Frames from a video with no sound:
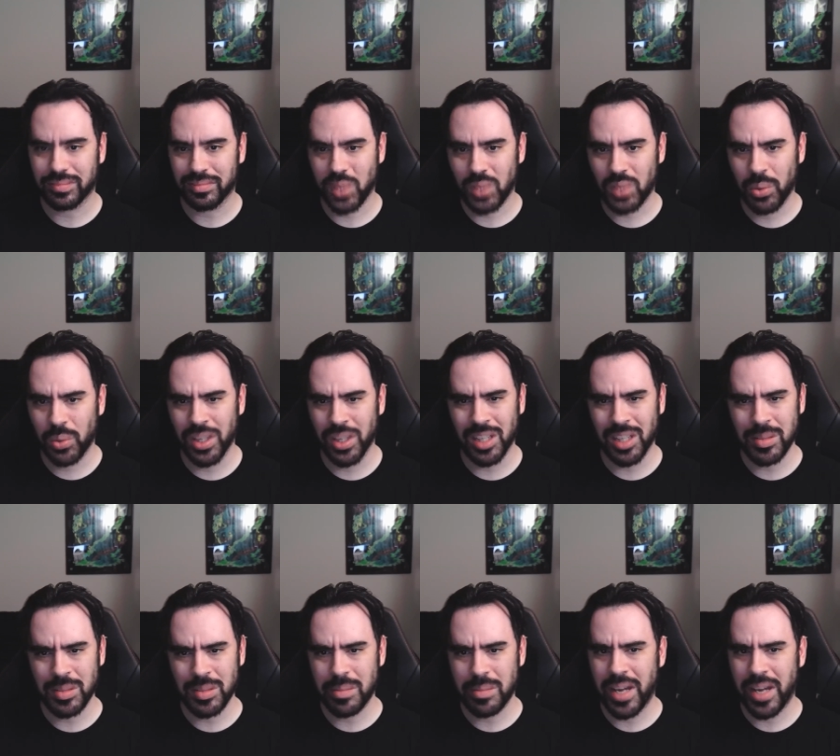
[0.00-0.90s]
when it comes
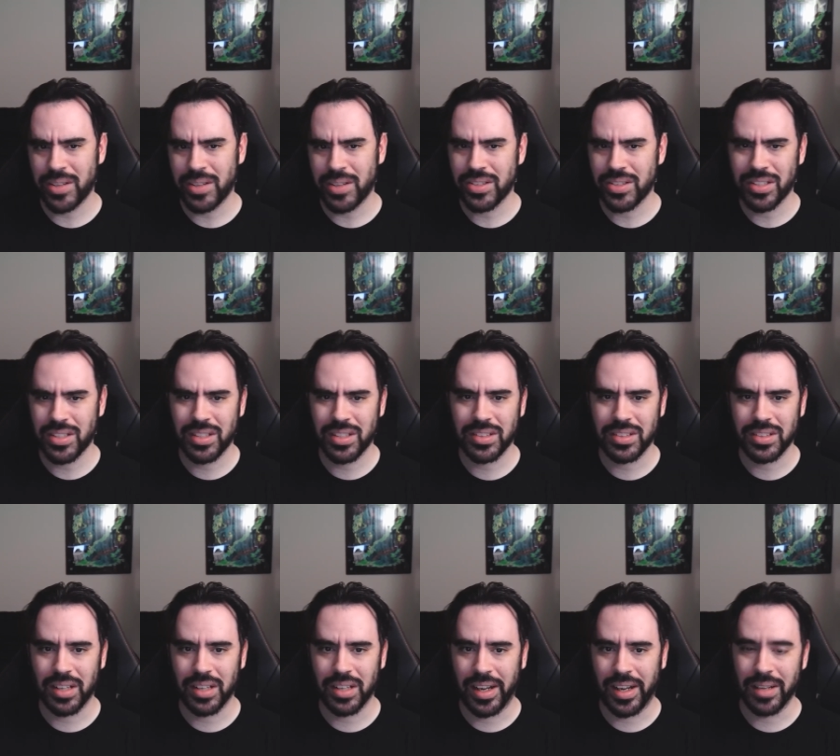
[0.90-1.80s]
to mattresses,
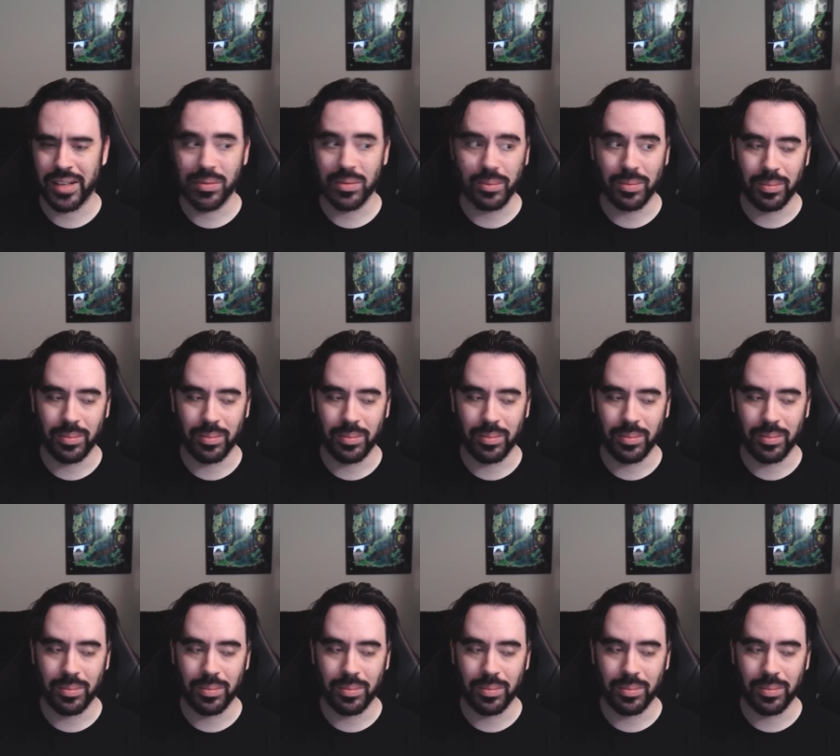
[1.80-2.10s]
I